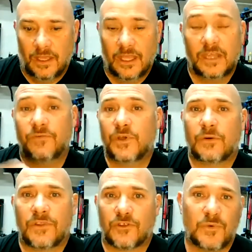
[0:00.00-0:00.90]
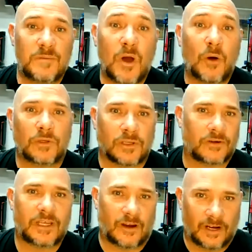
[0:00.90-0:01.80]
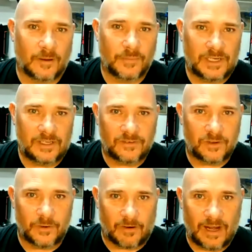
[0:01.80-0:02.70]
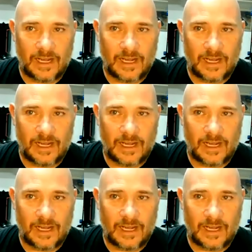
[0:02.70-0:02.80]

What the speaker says: in view of this remote learning our company is doing, right?